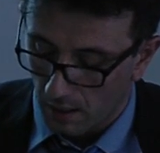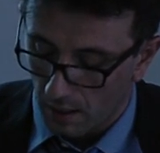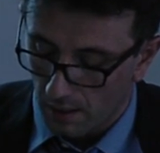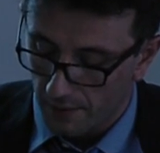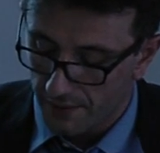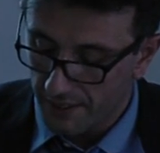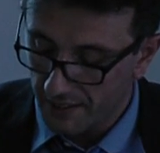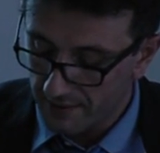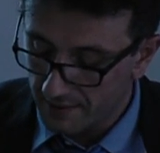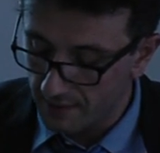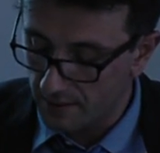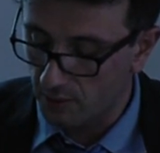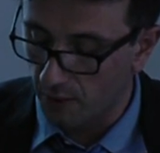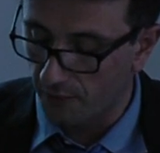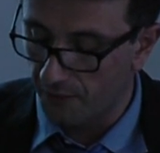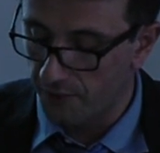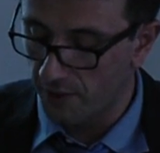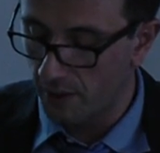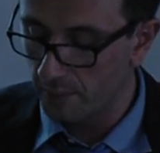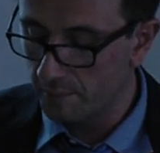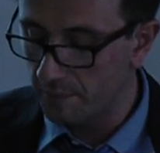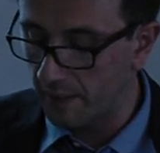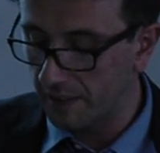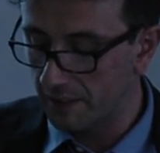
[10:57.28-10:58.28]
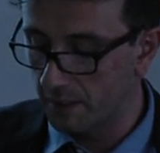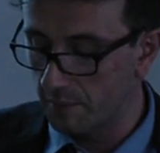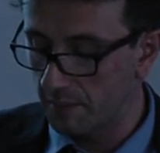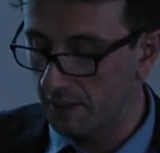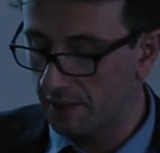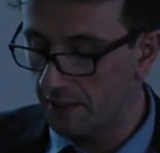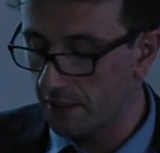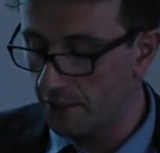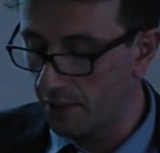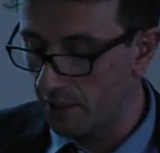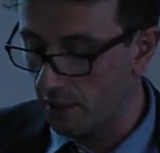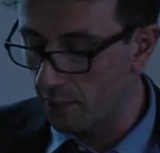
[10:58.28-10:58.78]
This is confirmed by the
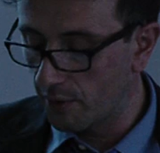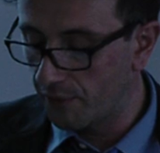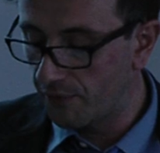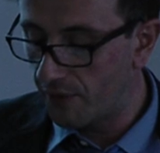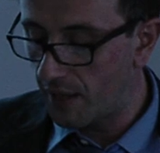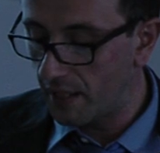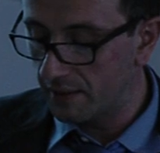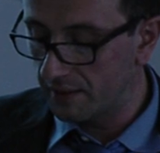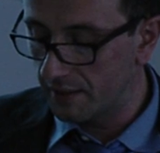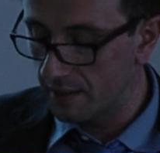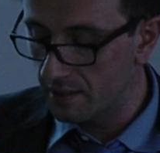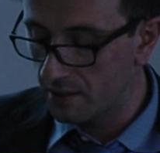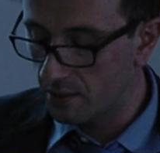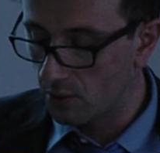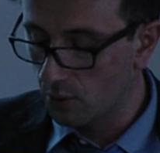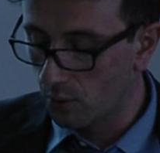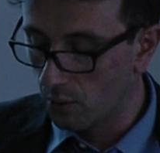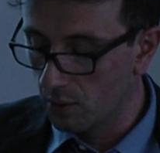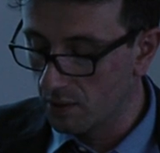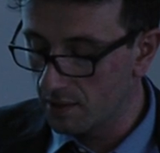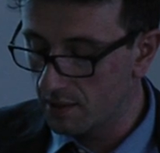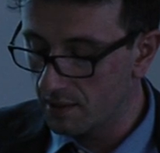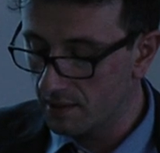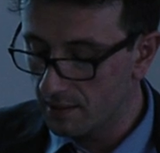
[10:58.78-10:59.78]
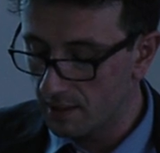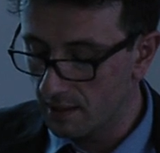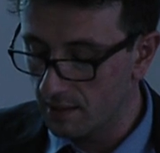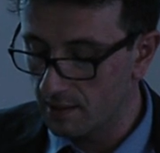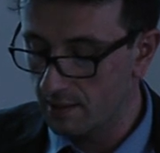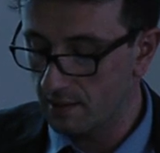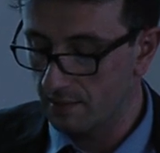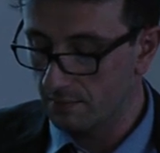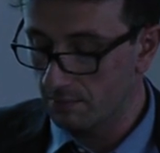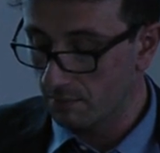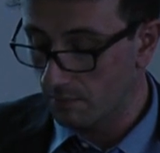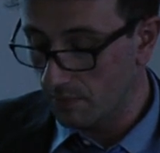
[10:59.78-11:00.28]
material we find in schools
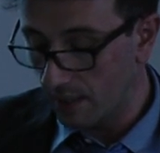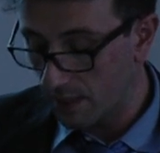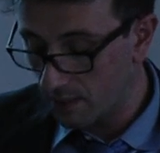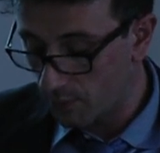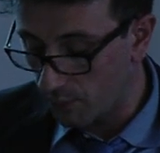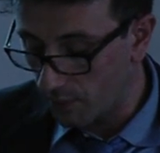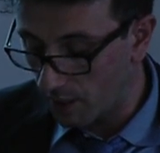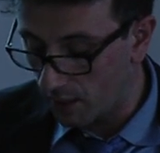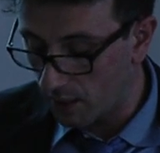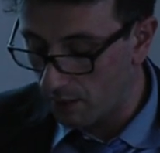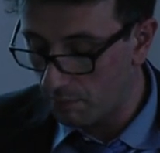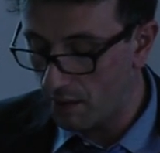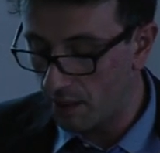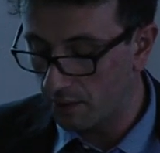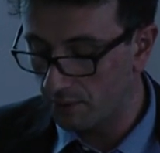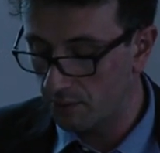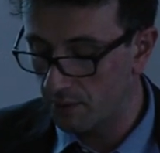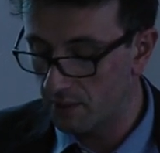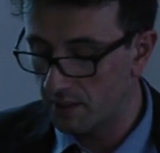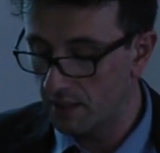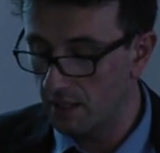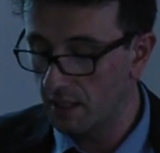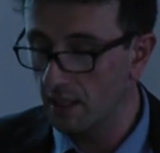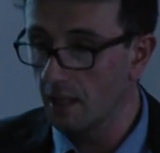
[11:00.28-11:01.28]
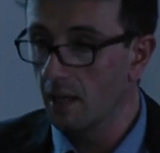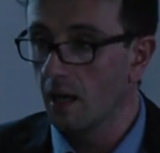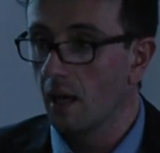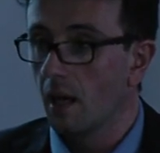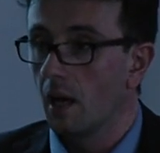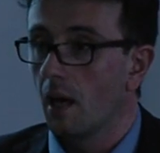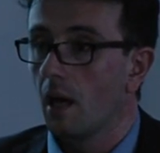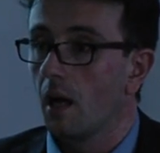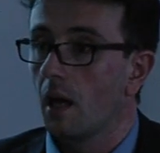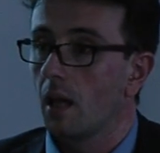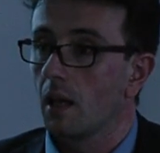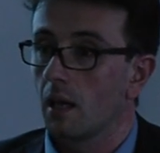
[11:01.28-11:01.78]
since, as we are about to see,
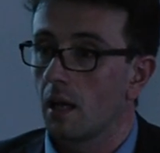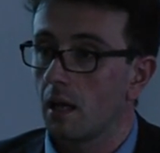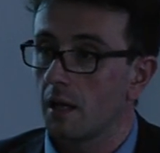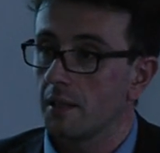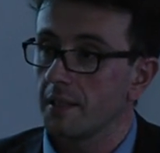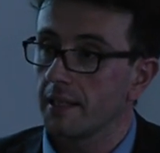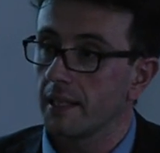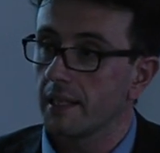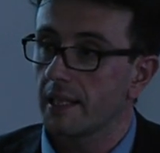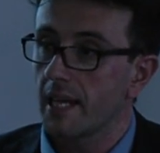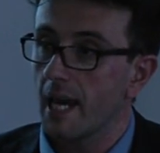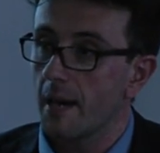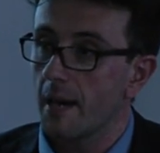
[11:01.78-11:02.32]
learning